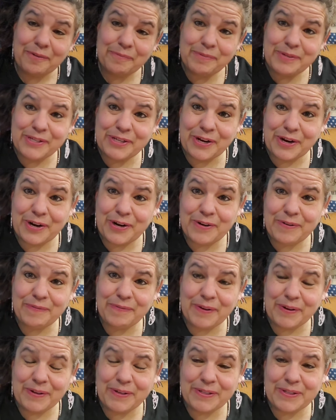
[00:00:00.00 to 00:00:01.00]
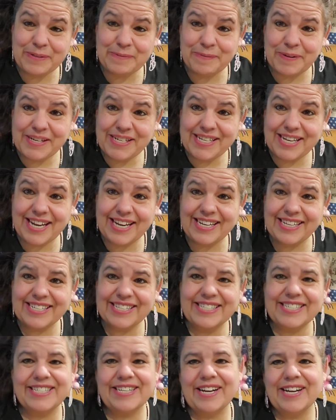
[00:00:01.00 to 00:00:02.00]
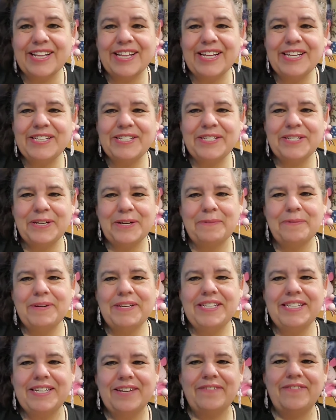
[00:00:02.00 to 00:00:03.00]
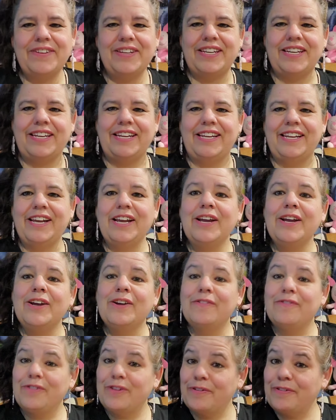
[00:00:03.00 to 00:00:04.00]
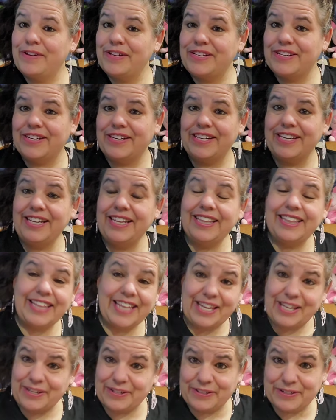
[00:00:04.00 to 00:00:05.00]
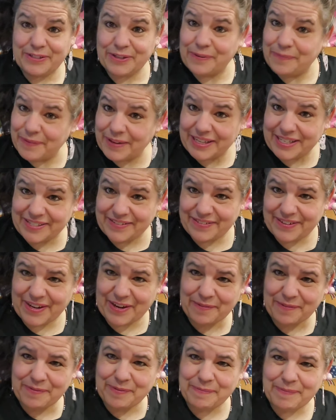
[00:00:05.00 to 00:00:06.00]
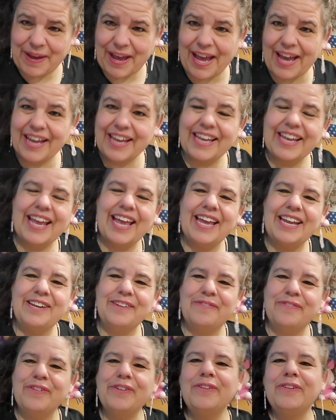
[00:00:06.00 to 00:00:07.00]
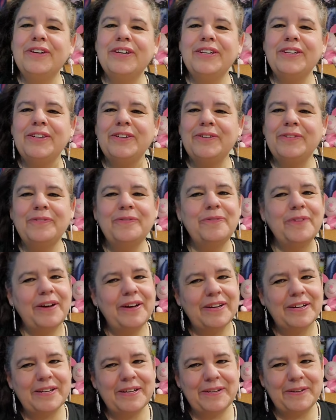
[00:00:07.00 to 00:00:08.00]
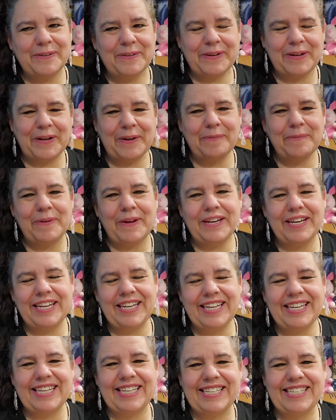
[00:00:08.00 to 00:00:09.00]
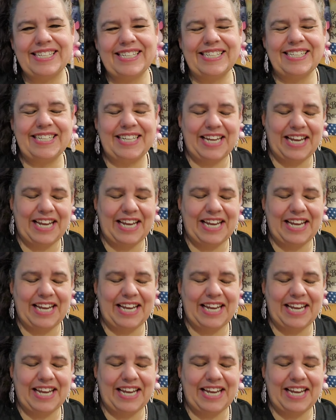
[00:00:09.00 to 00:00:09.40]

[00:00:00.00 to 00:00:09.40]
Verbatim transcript: Star and welcome to my channel, Starlight Starlight 70. If you're returning, thank you so much for coming back. And if you are new, welcome, come on in.